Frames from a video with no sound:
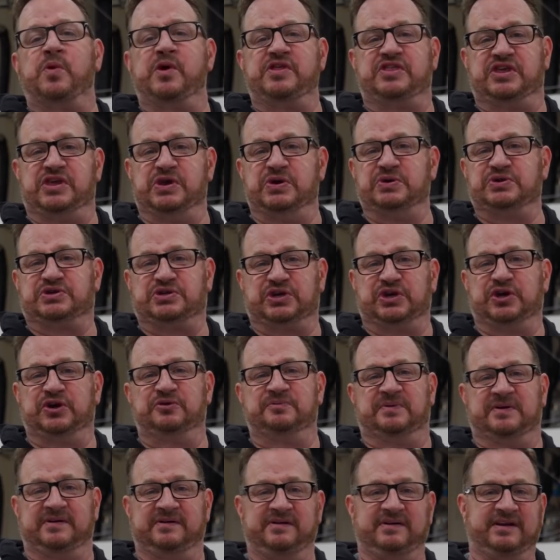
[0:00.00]
with
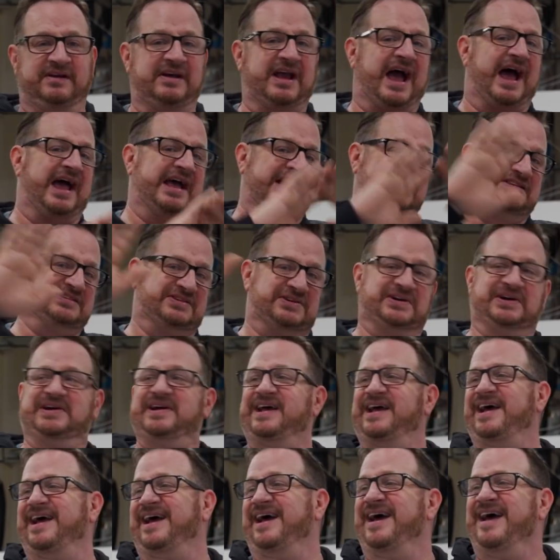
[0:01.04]
YouTube and you guys are
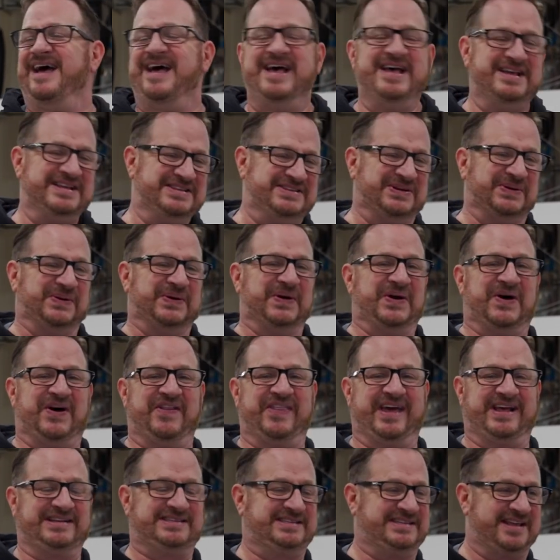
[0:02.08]
doing all
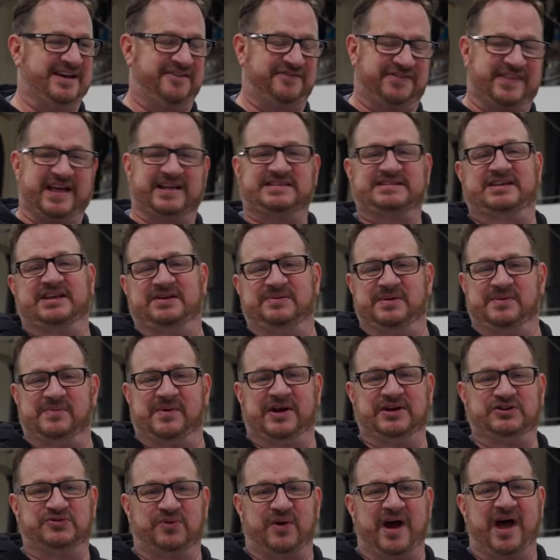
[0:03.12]
that stuff, that's going to be my
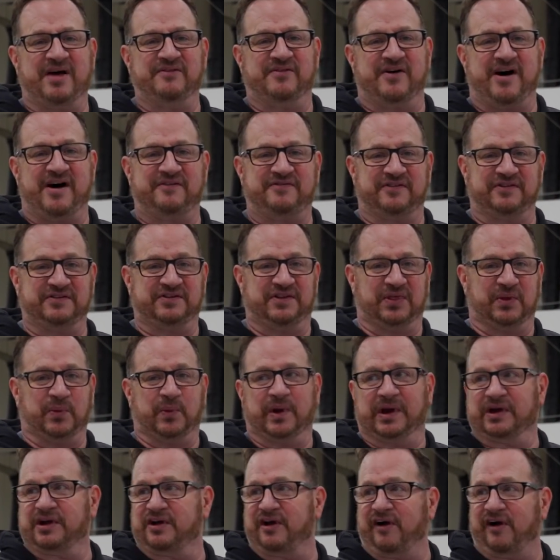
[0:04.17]
drive off into the
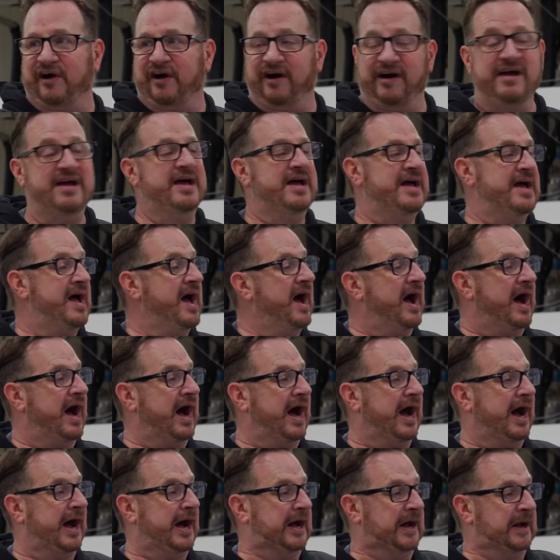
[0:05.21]
wind car.
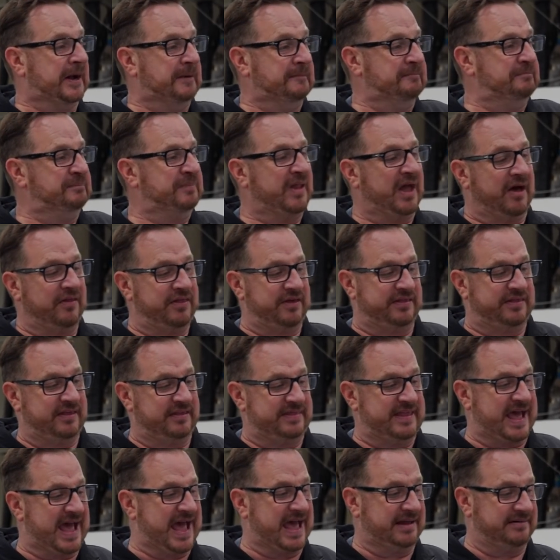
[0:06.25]
Other than
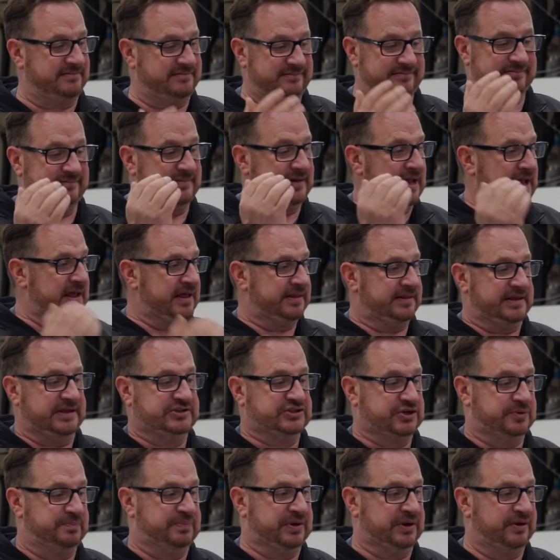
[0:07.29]
that, these
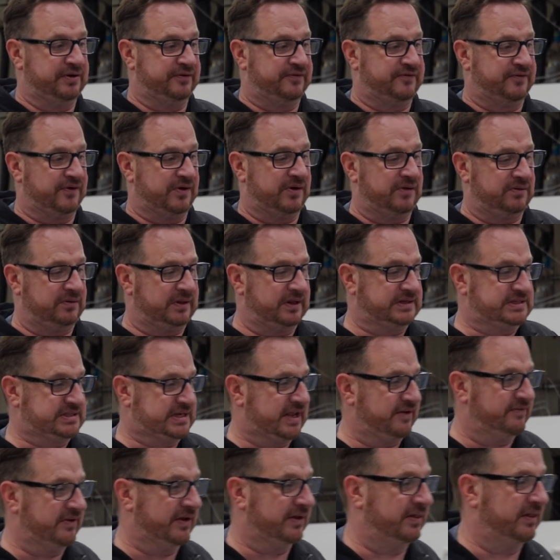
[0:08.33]
are beautiful. Let's give you a